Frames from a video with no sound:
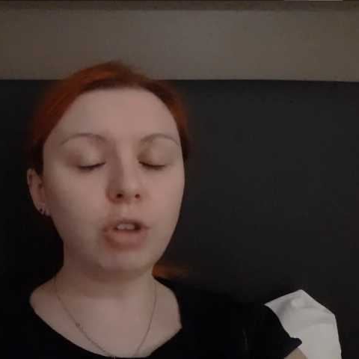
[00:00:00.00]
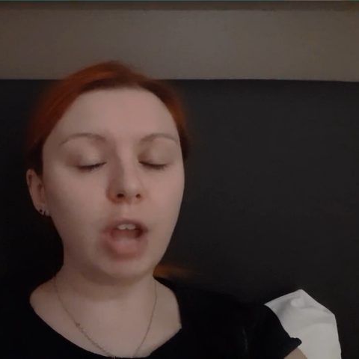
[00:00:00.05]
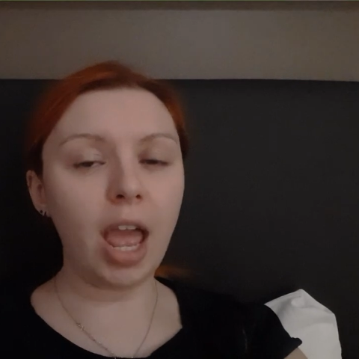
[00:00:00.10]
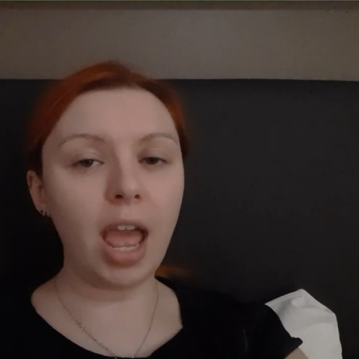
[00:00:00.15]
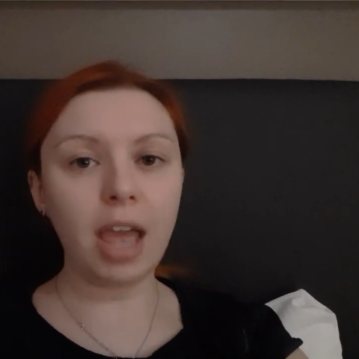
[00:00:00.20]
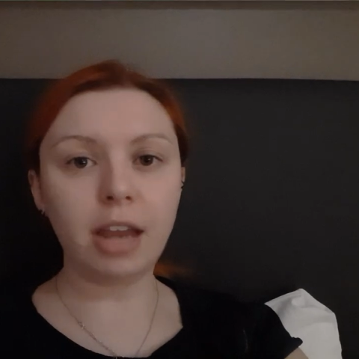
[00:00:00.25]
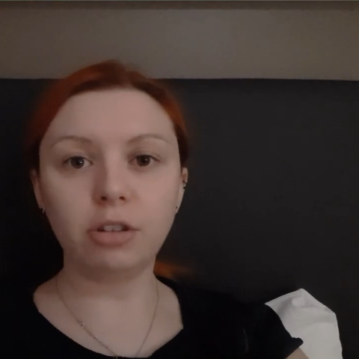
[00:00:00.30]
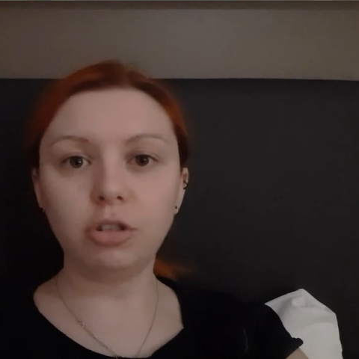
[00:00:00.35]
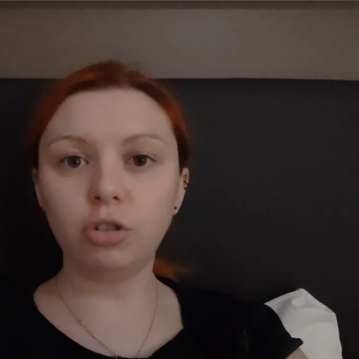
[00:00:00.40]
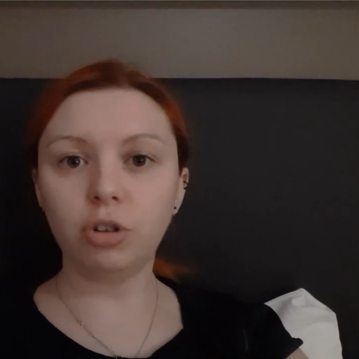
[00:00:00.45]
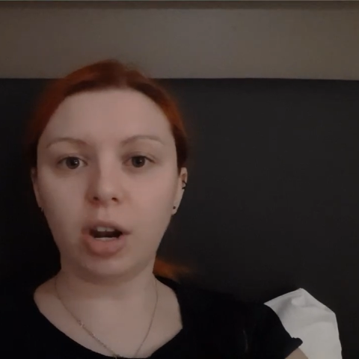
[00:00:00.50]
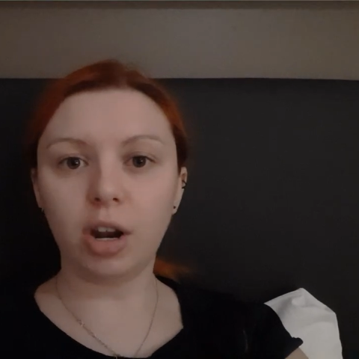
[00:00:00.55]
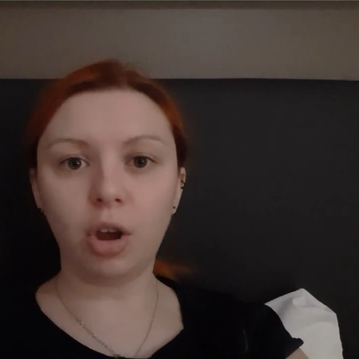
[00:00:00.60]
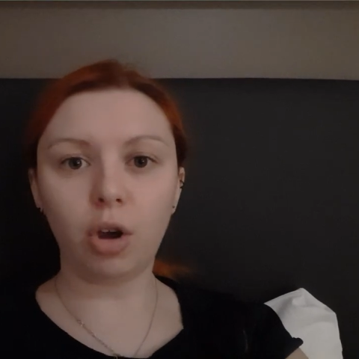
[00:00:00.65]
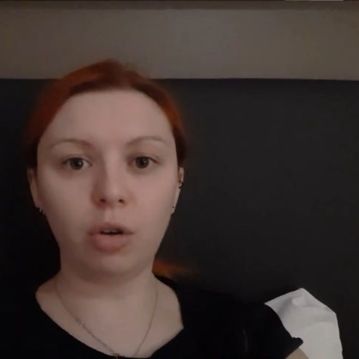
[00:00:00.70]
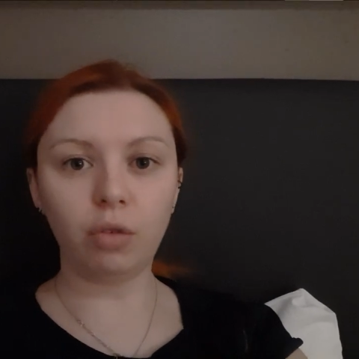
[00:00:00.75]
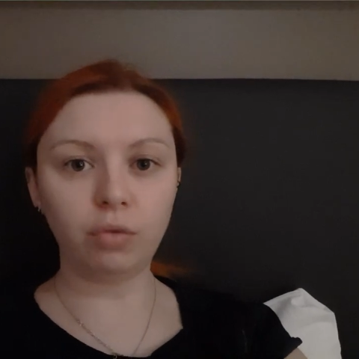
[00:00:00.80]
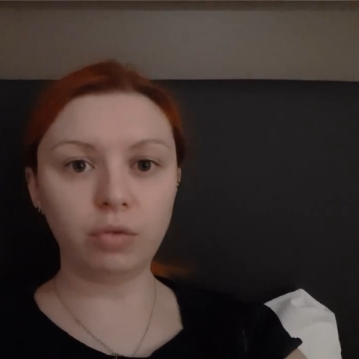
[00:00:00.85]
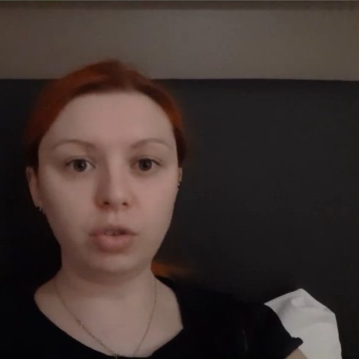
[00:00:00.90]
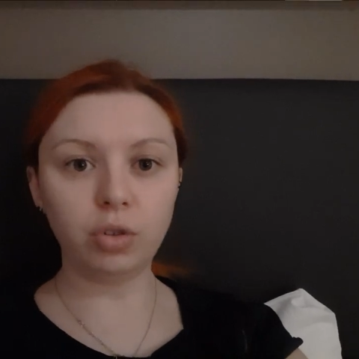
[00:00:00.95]
head straight
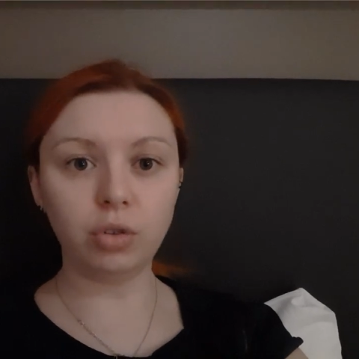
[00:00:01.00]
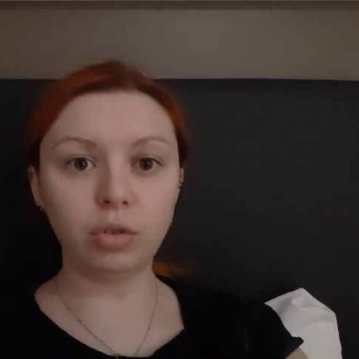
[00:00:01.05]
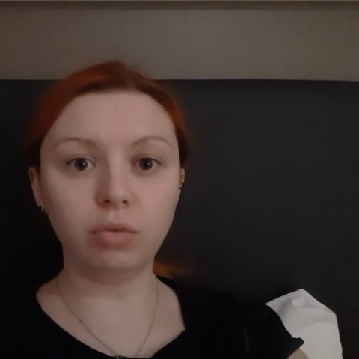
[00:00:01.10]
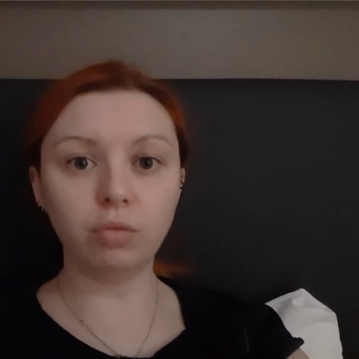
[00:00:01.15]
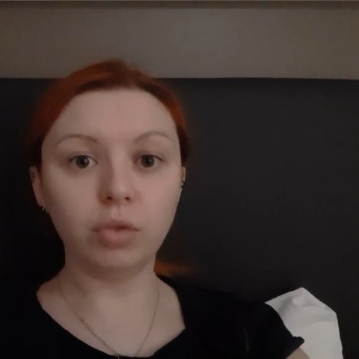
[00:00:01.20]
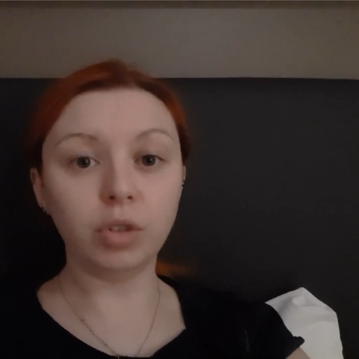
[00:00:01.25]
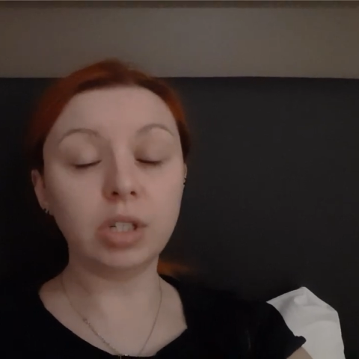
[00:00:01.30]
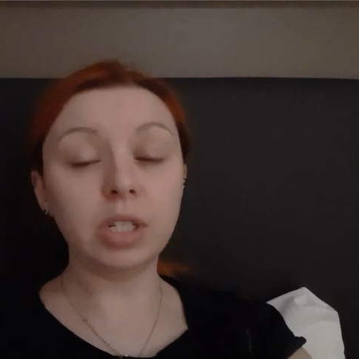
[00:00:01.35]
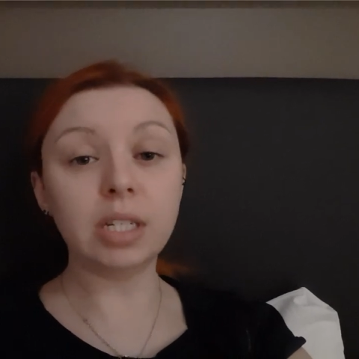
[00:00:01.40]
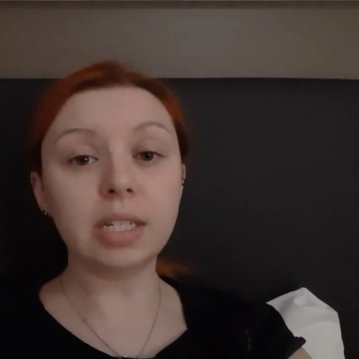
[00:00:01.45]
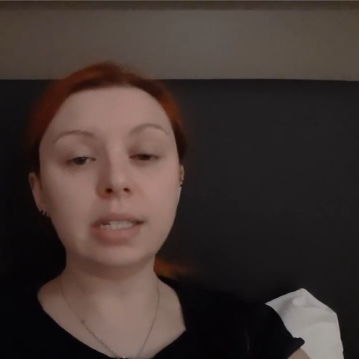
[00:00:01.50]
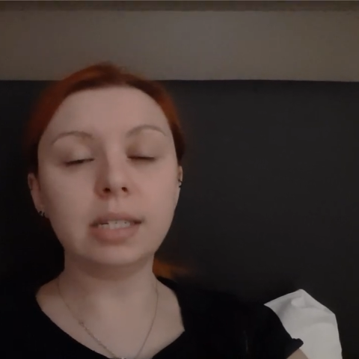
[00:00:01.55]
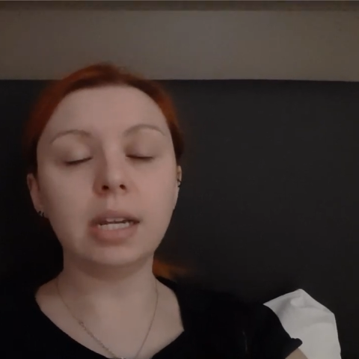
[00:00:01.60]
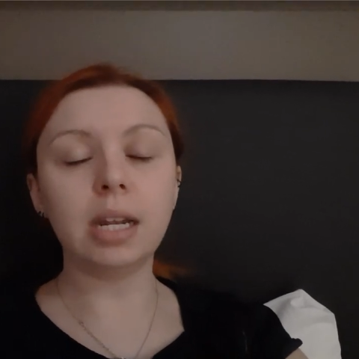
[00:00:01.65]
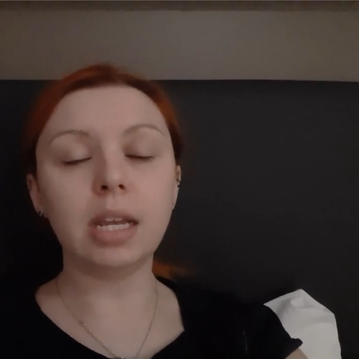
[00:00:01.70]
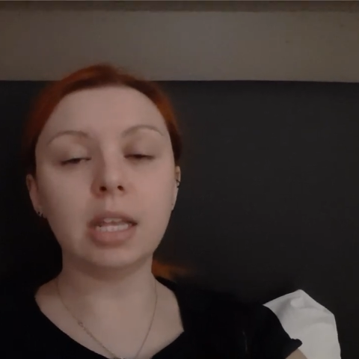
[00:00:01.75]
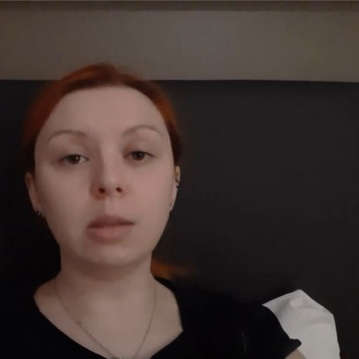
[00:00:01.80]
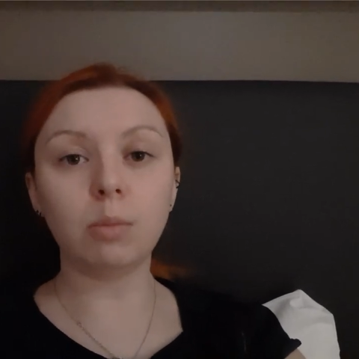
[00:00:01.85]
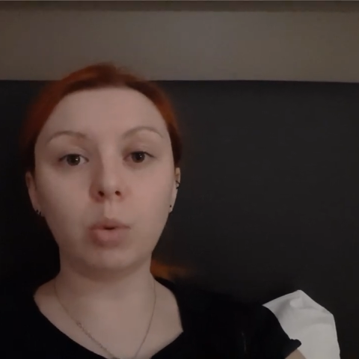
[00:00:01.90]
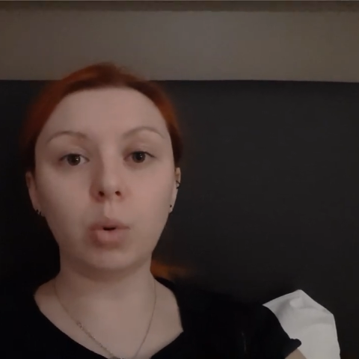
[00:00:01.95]
off to Run
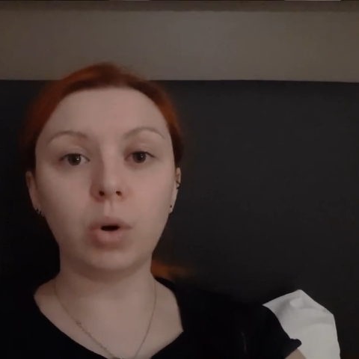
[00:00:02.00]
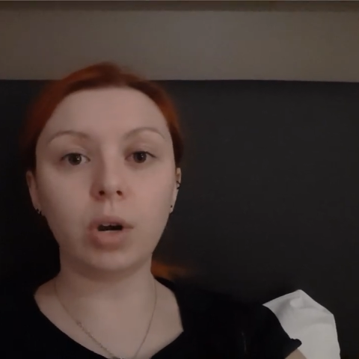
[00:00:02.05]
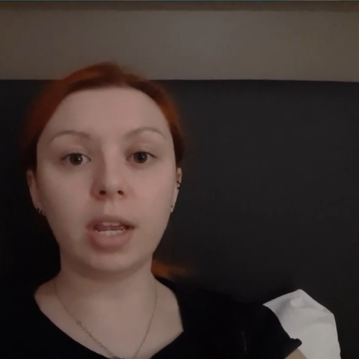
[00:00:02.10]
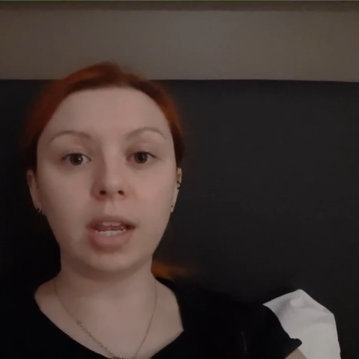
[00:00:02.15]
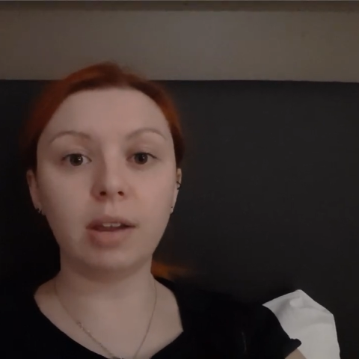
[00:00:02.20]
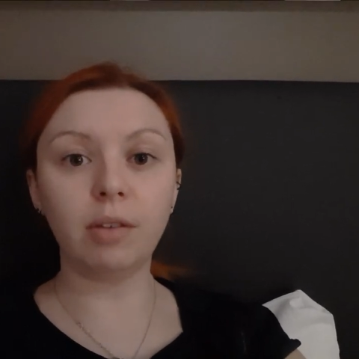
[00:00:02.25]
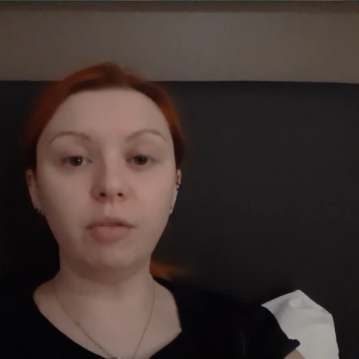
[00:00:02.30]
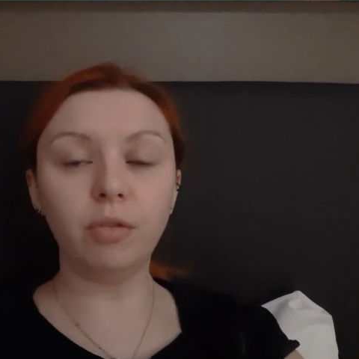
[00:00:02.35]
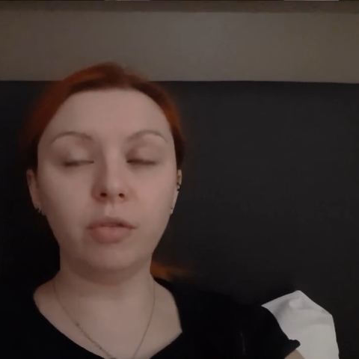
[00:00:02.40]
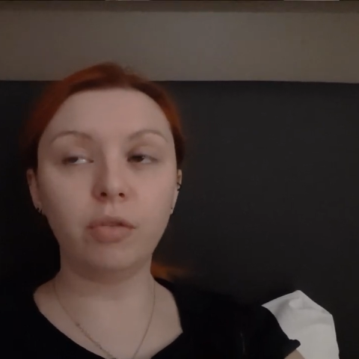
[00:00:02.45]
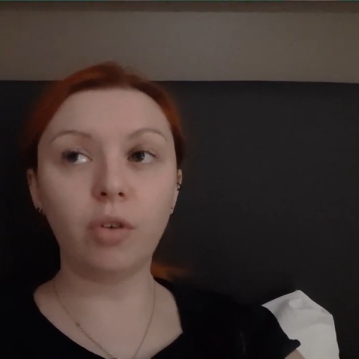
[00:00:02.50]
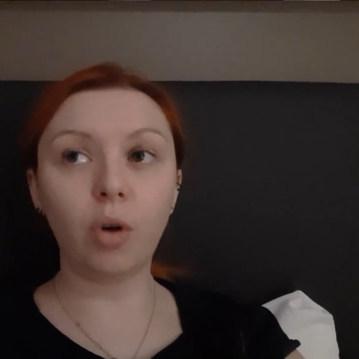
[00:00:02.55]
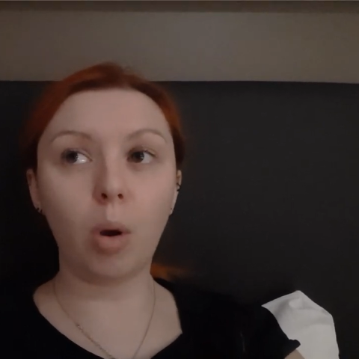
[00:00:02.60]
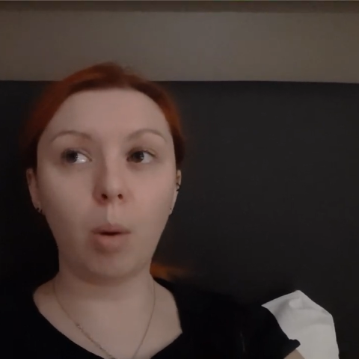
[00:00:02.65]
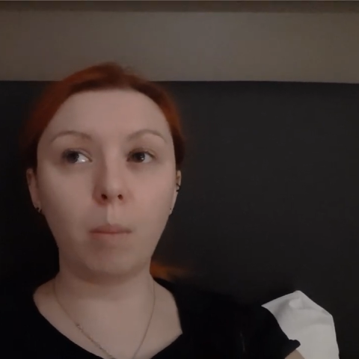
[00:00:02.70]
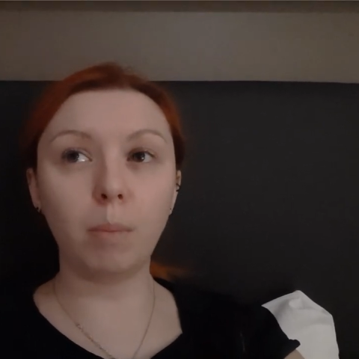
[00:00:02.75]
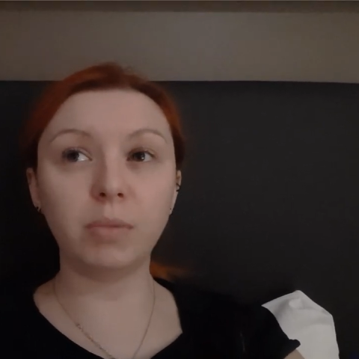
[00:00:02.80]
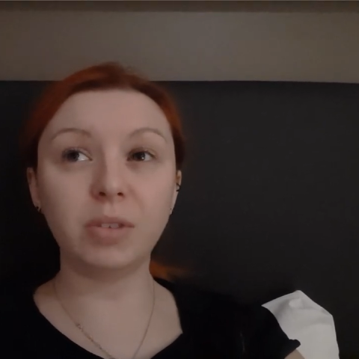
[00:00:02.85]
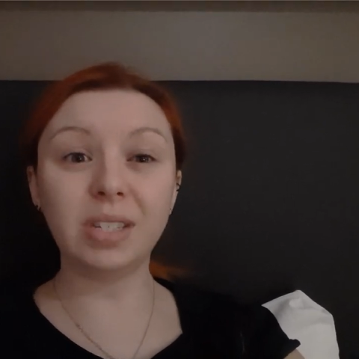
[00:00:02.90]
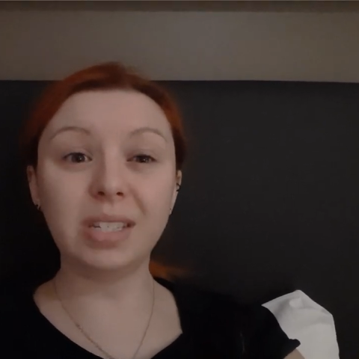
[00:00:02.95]
Disney in the morning
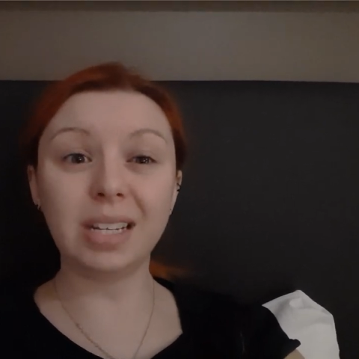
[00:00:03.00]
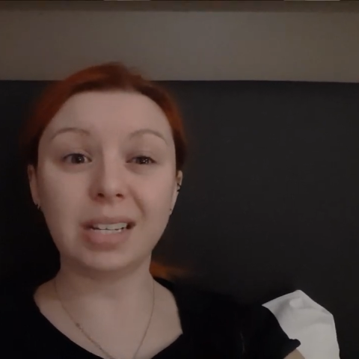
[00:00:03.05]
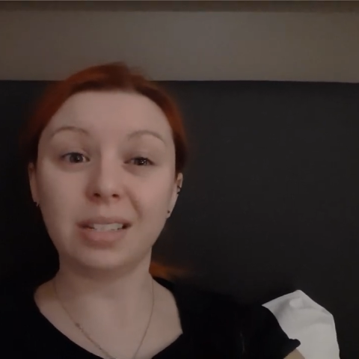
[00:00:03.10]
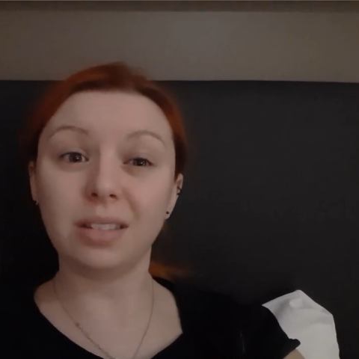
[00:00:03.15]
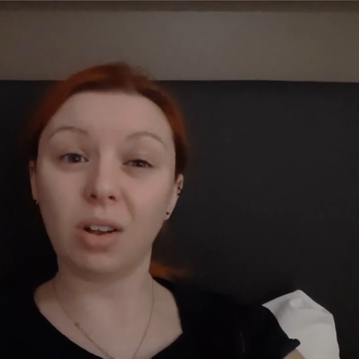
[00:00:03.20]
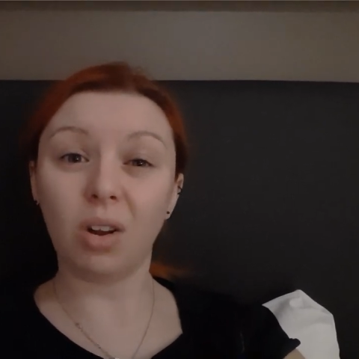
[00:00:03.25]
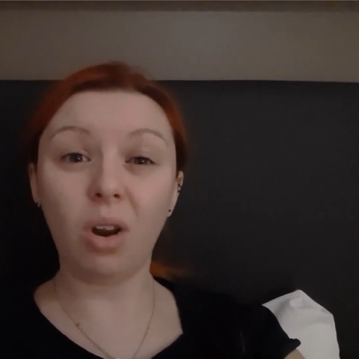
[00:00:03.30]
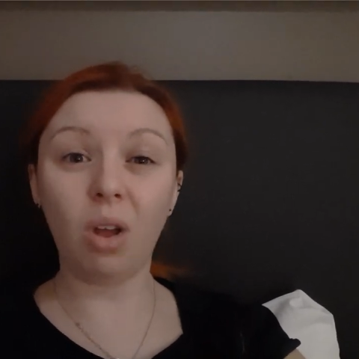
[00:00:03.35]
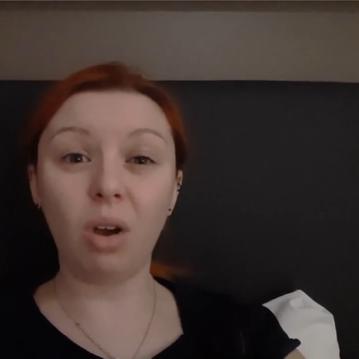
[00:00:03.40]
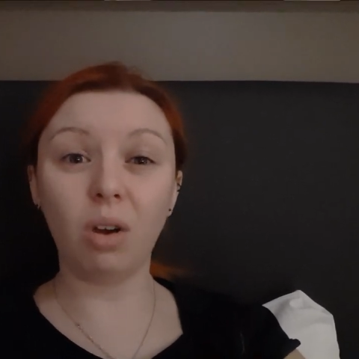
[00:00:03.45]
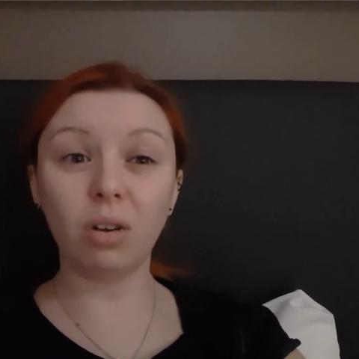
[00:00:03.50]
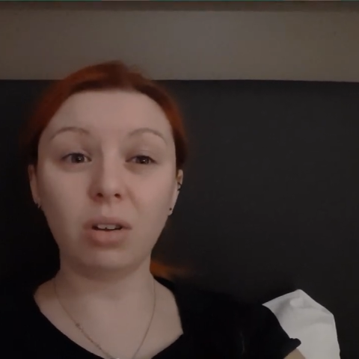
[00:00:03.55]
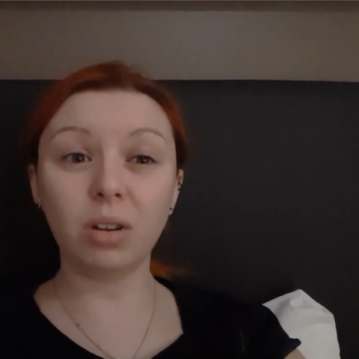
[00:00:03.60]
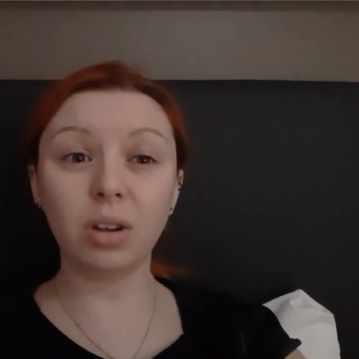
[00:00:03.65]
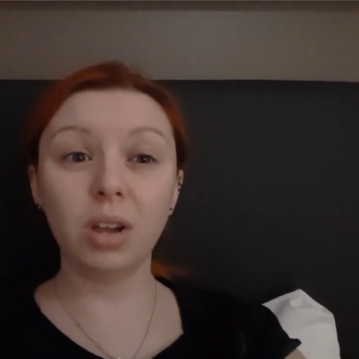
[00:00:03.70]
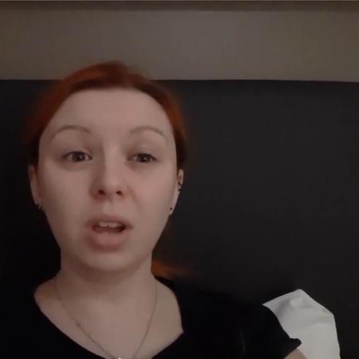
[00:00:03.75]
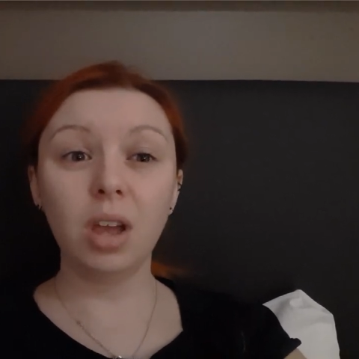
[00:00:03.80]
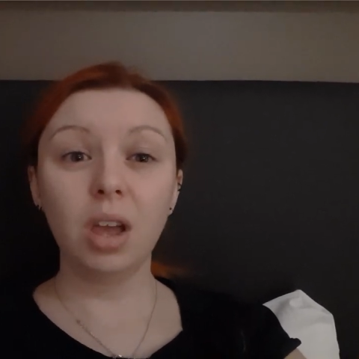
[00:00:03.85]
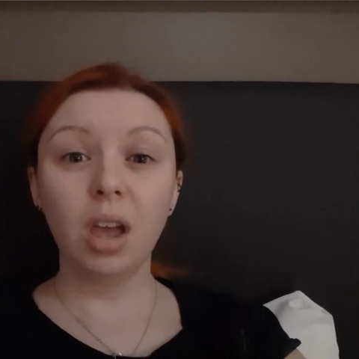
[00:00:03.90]
from 6 o'clock.